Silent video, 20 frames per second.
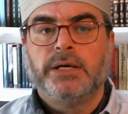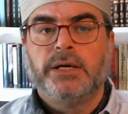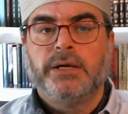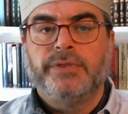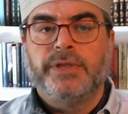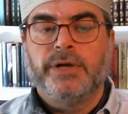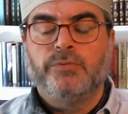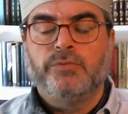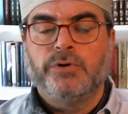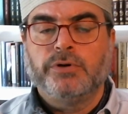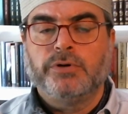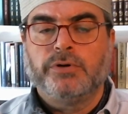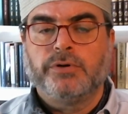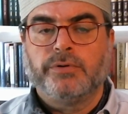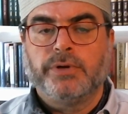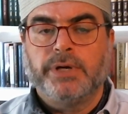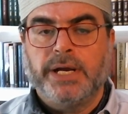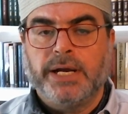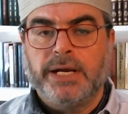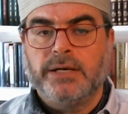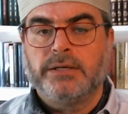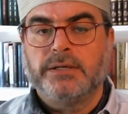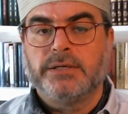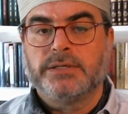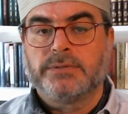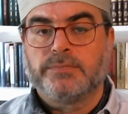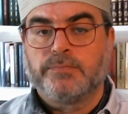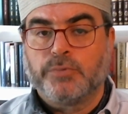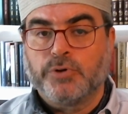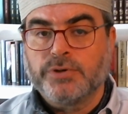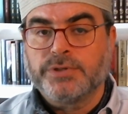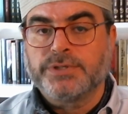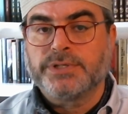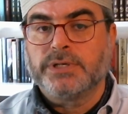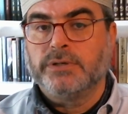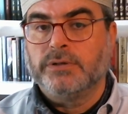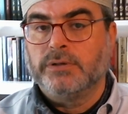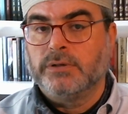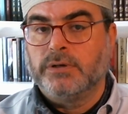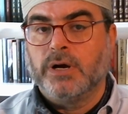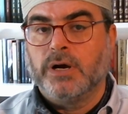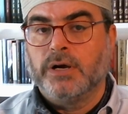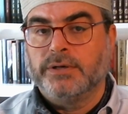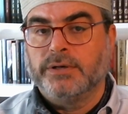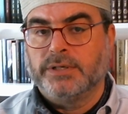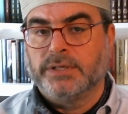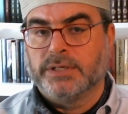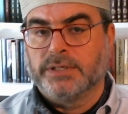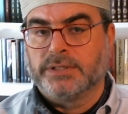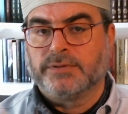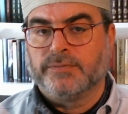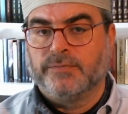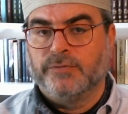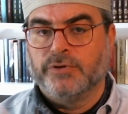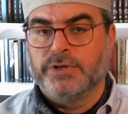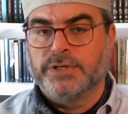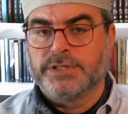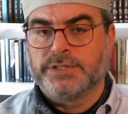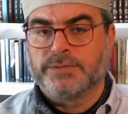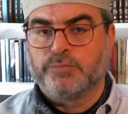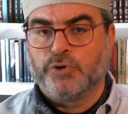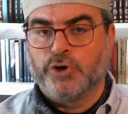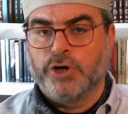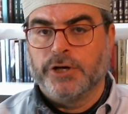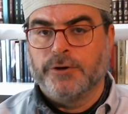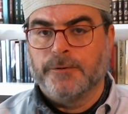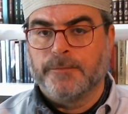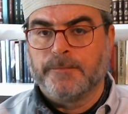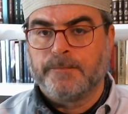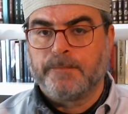that will create his personal context for this prayer.